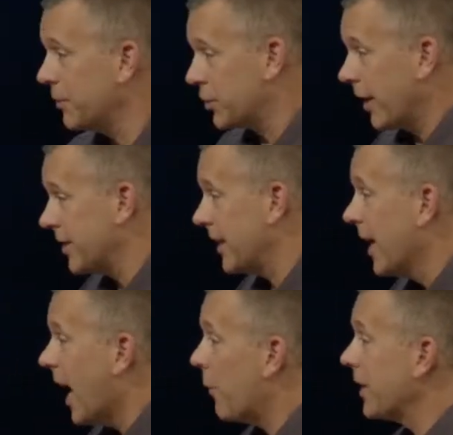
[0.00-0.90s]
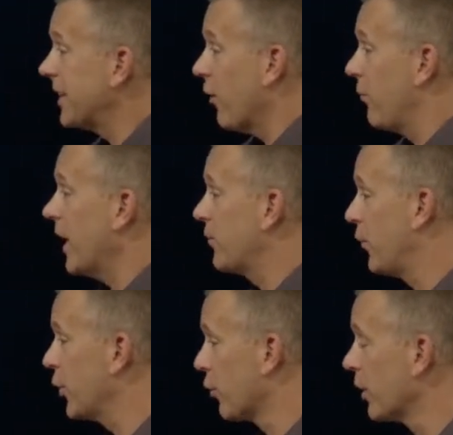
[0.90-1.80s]
was trying to say, "I want to see how
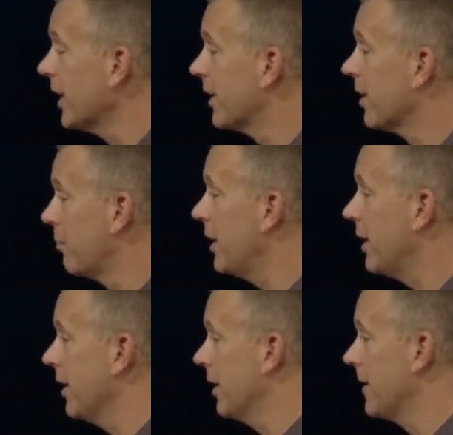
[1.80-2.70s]
faithful you're really going to be.